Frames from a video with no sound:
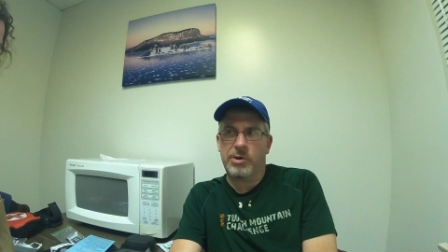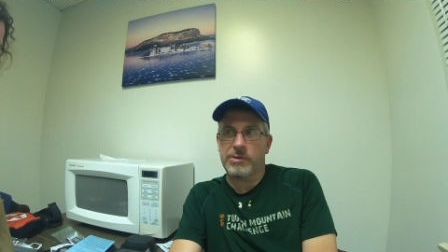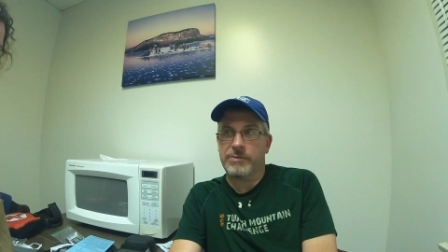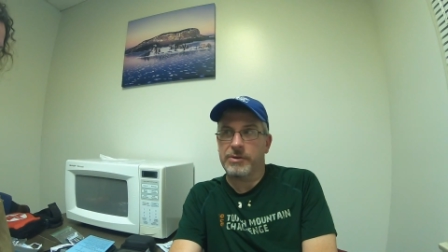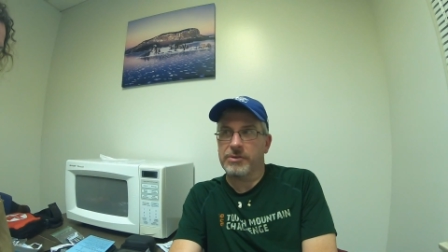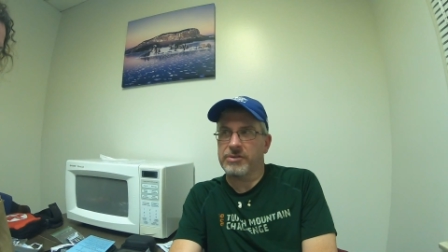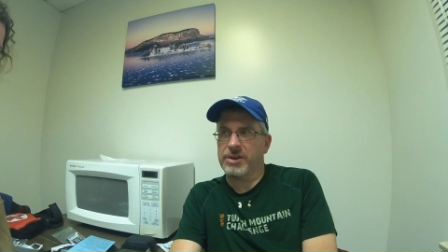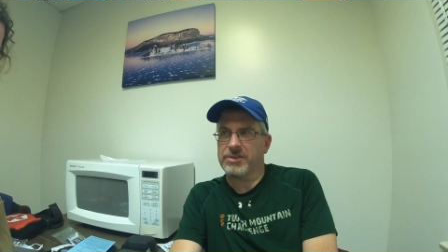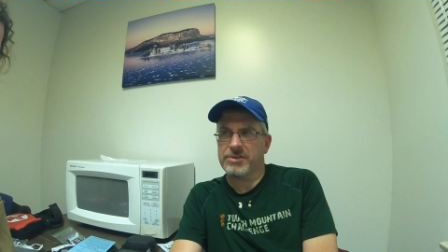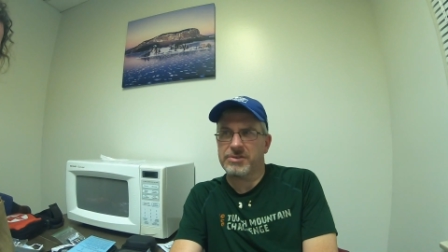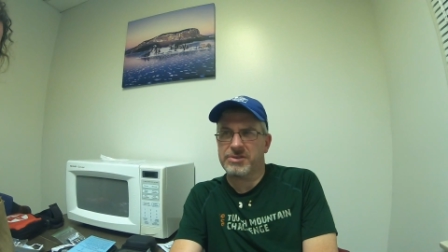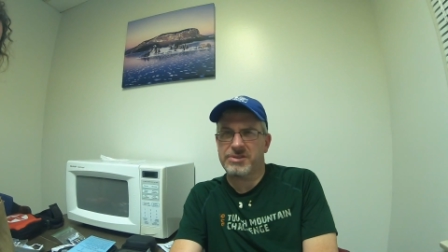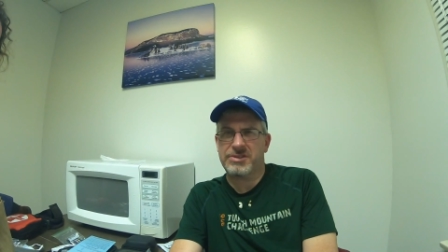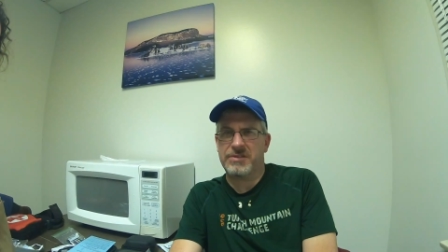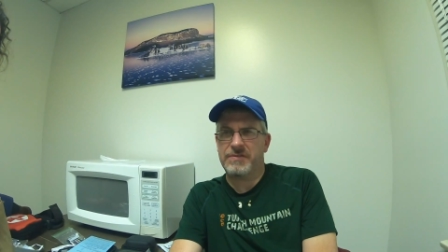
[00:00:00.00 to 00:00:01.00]
Waterfalls, thanks.
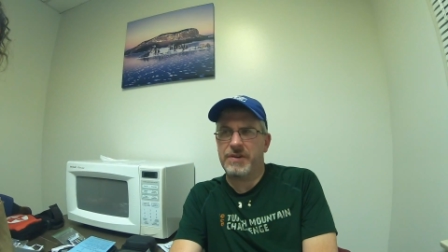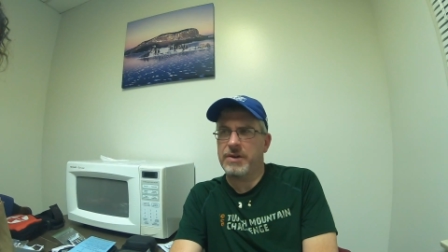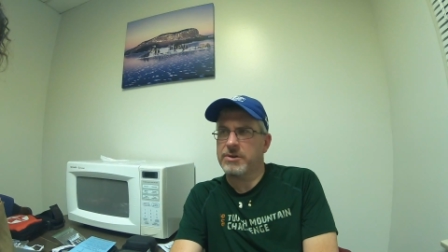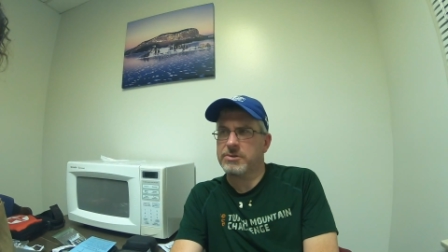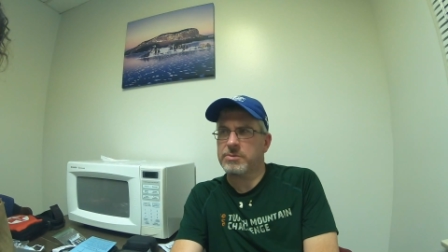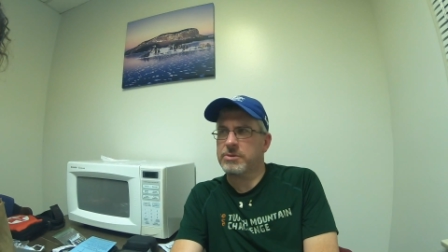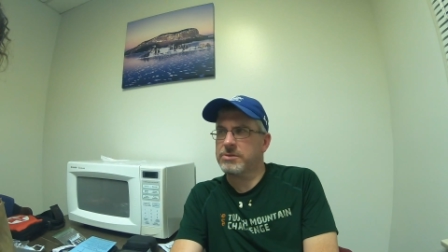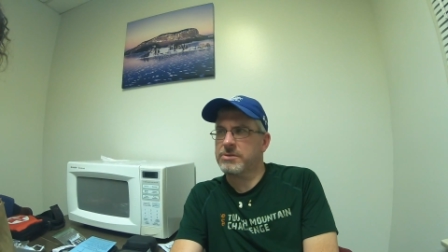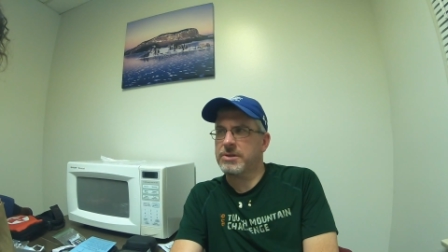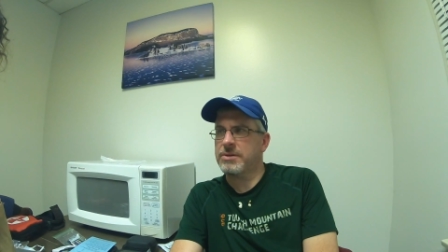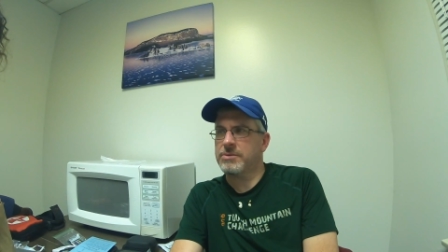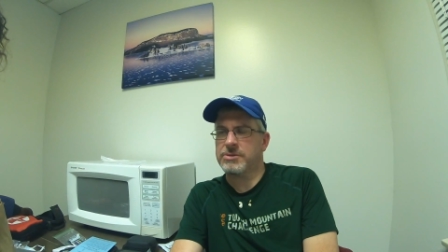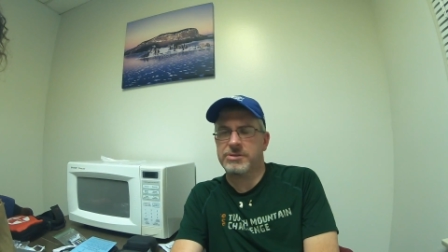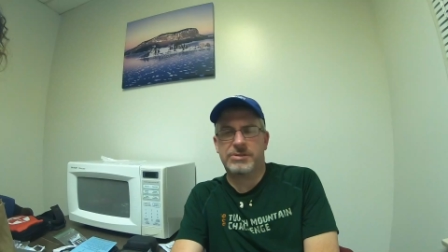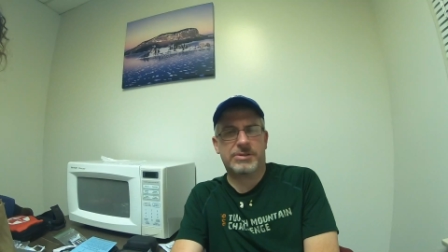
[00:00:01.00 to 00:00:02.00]
I was going to say Ferris wheels, and
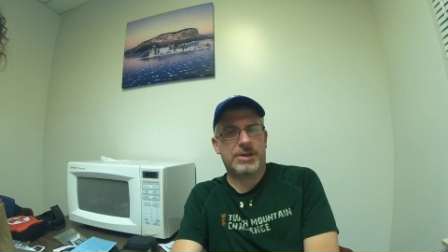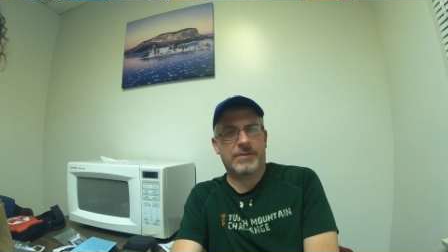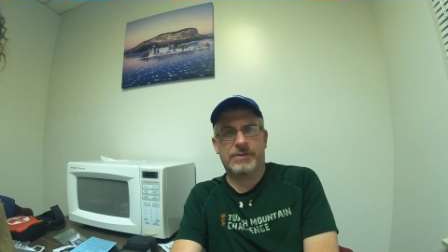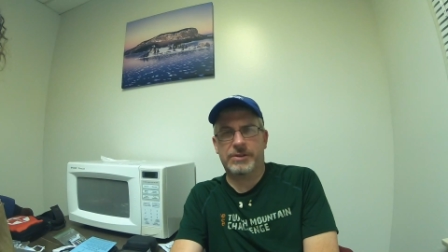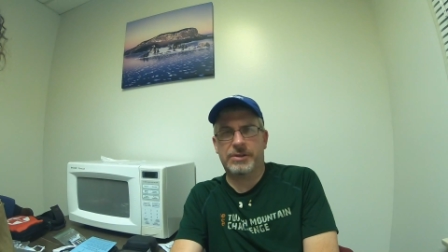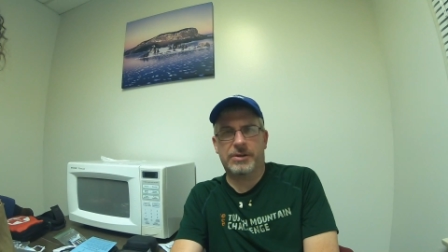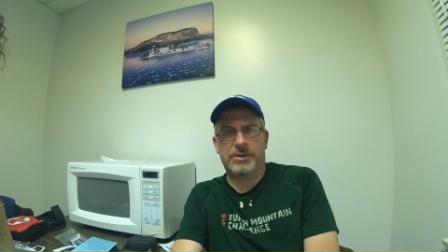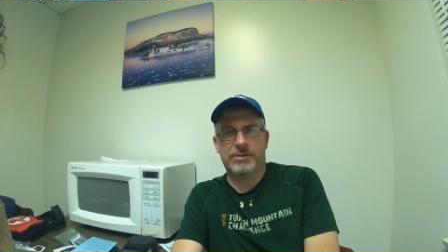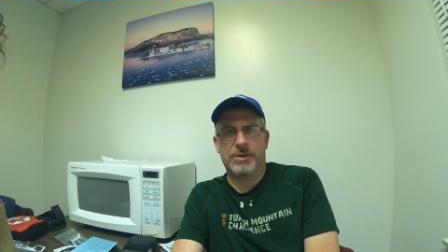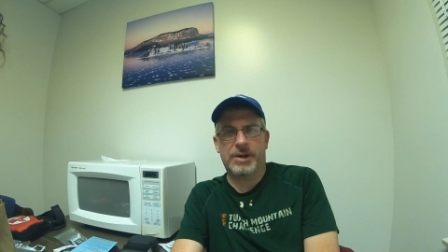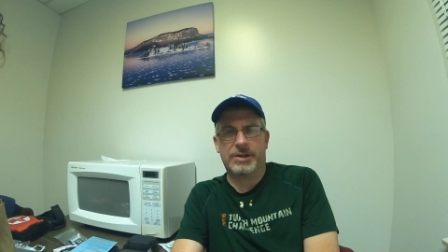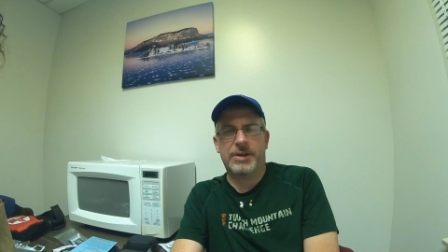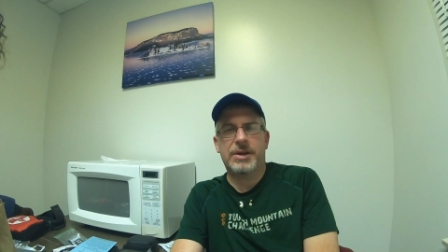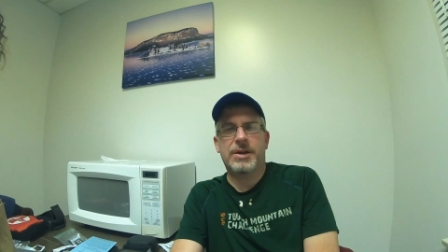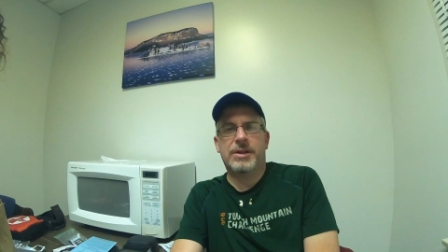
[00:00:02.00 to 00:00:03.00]
that was definitely not
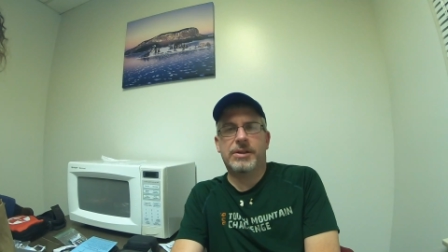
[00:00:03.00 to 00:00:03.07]
correct.